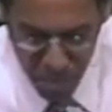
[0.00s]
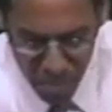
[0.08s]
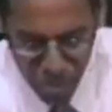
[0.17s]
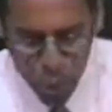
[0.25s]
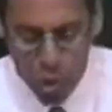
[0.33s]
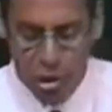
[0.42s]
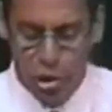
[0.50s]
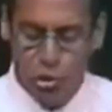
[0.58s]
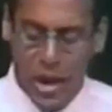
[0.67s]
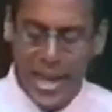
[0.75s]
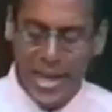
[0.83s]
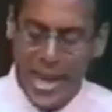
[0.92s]
pour it on the
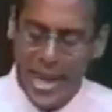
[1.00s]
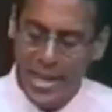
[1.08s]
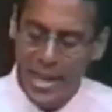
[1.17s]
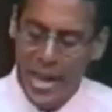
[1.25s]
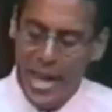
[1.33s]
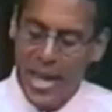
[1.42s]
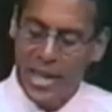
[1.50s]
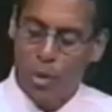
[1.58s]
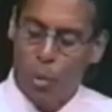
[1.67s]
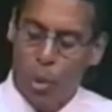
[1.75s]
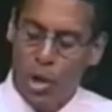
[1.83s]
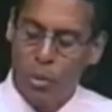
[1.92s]
dry land, and the
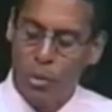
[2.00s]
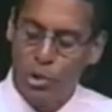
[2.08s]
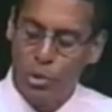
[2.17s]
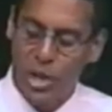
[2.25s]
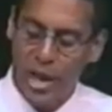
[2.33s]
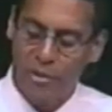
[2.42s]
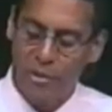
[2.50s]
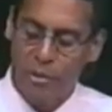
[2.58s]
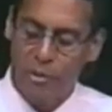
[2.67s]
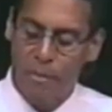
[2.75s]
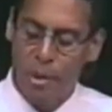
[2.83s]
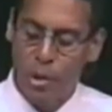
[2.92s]
water which you take from the
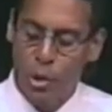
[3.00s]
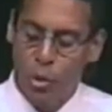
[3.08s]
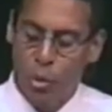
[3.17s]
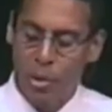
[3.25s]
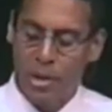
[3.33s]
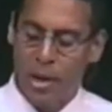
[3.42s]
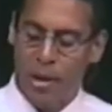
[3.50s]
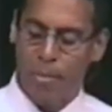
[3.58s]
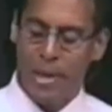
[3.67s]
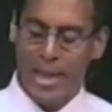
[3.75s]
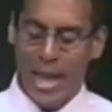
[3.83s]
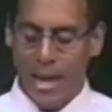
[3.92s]
river will become
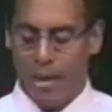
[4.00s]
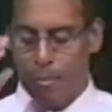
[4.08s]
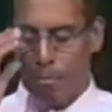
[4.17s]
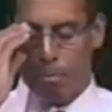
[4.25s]
like